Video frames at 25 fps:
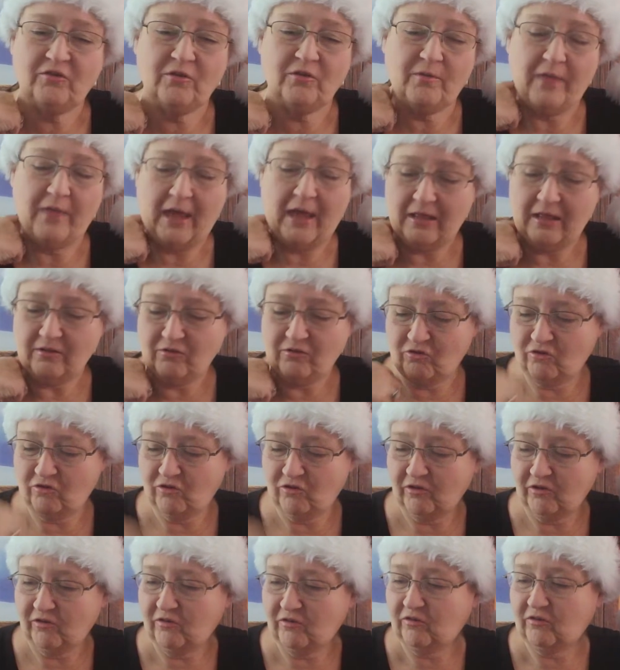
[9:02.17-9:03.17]
that's
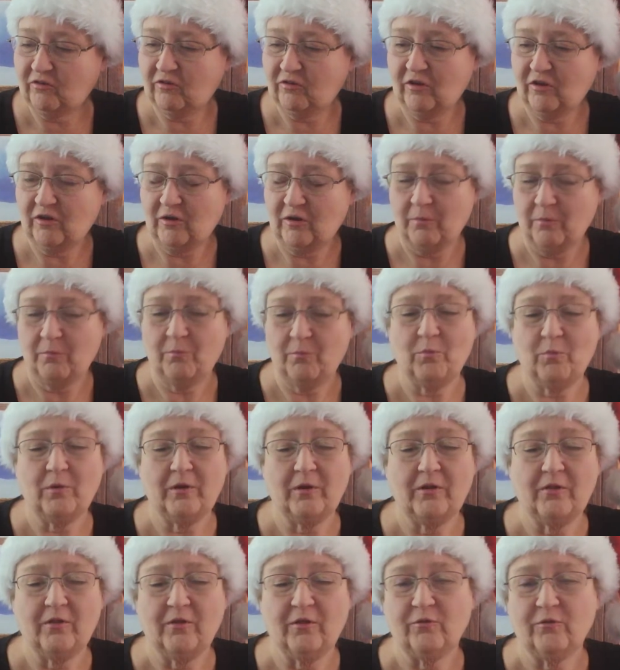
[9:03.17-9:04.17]
just,
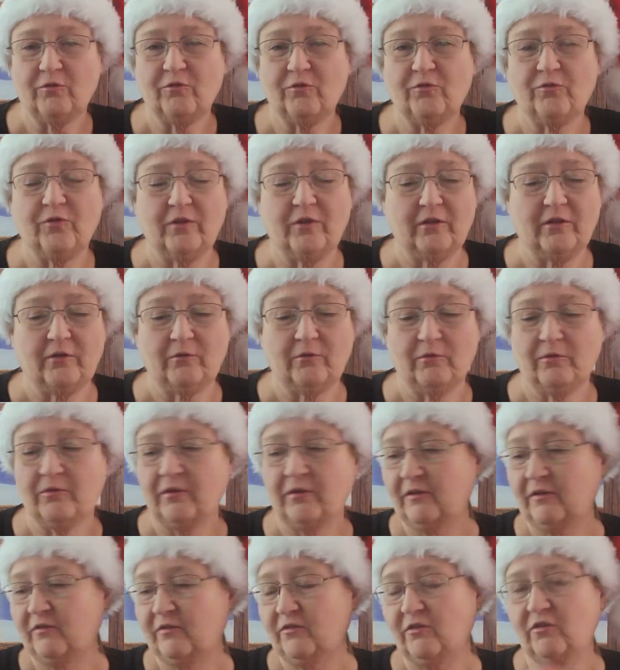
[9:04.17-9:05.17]
one of those fun little
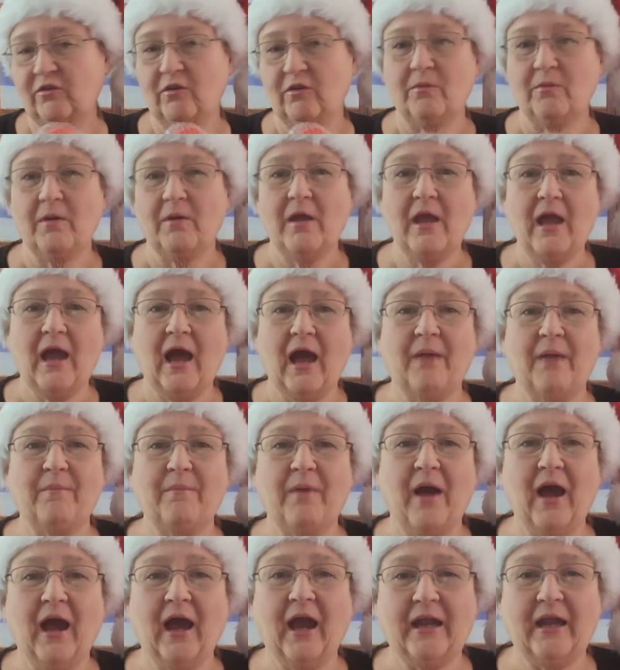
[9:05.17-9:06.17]
things to do. I'm
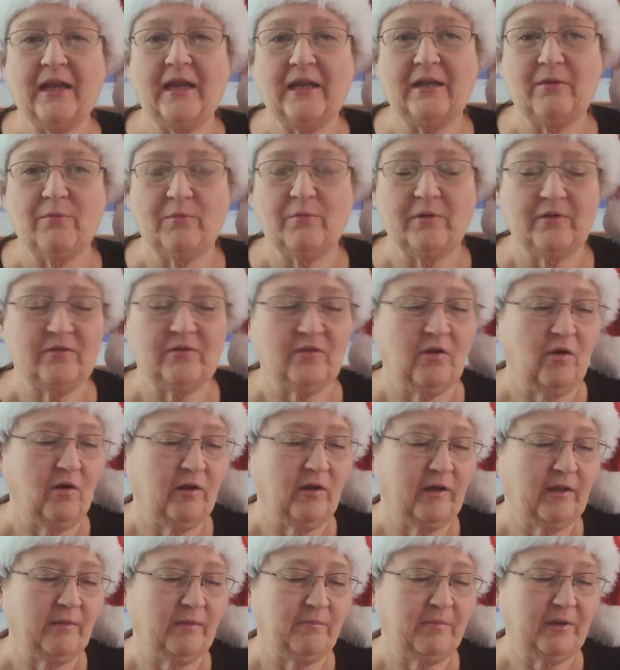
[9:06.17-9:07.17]
hiding what's
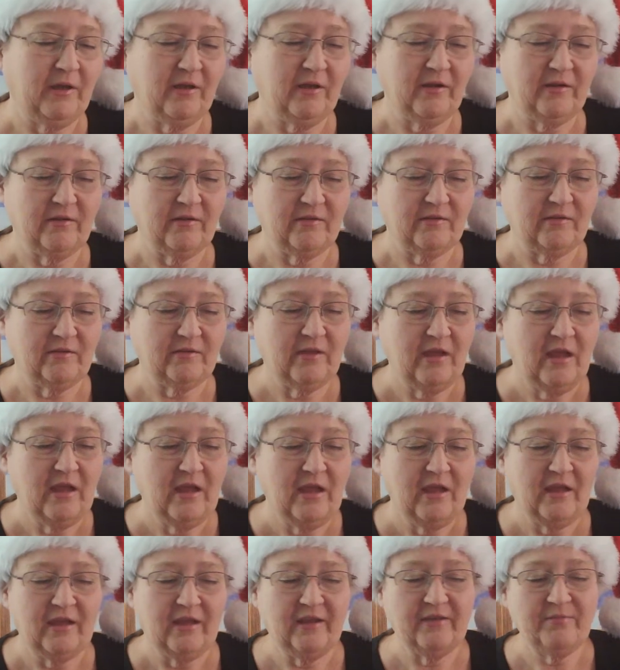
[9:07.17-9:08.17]
on it because
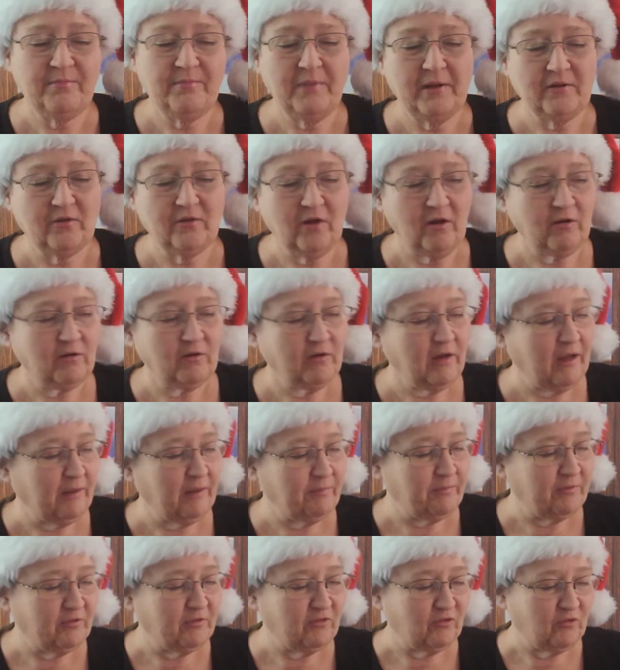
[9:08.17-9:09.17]
if my daughter
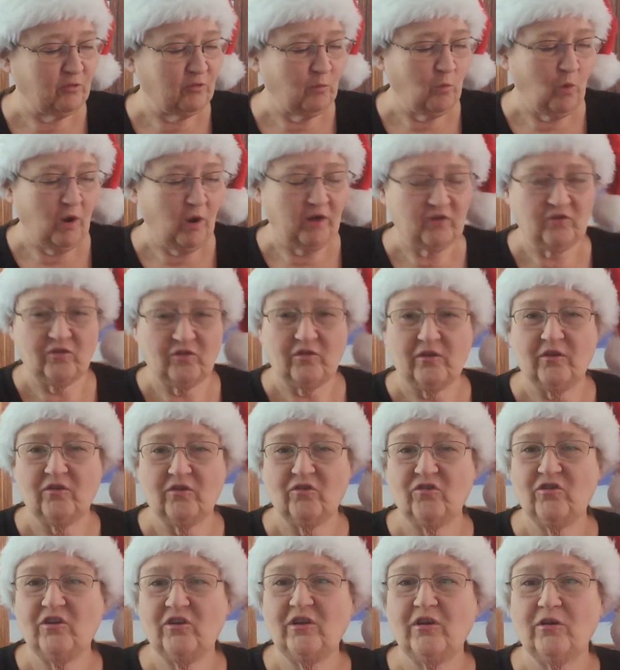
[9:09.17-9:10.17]
happens to watch
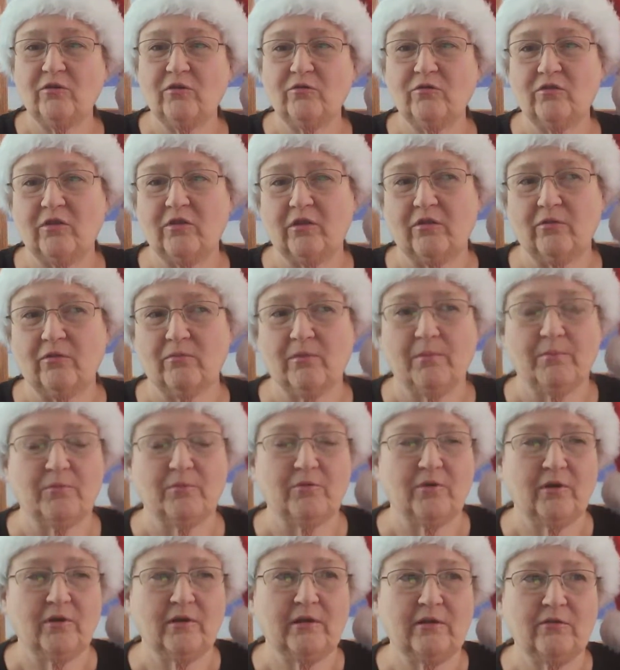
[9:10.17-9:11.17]
this, she knows that the rubber
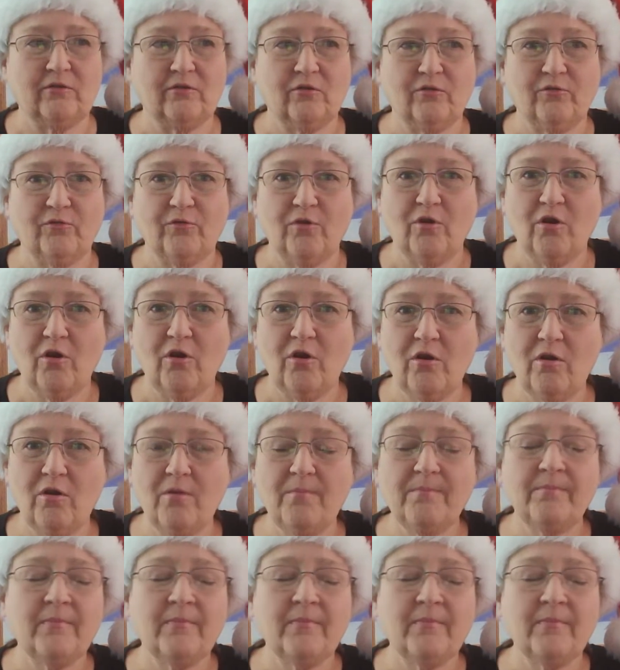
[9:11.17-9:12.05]
duckies are for her.